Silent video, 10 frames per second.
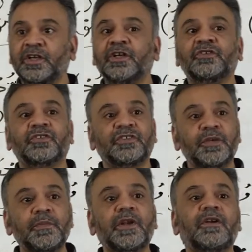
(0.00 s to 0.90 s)
So,
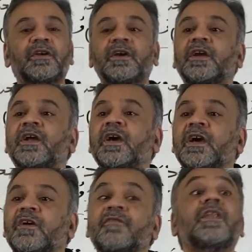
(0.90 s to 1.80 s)
similar
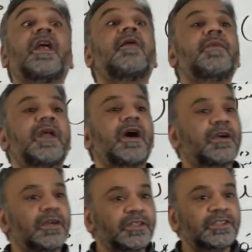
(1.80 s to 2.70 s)
phenomena
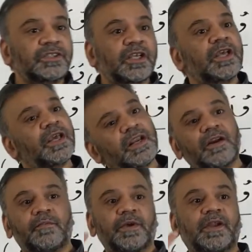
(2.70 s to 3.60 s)
occurs in
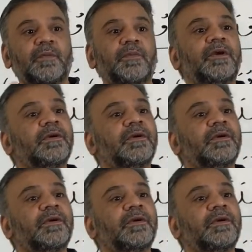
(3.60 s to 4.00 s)
Arabic grammar.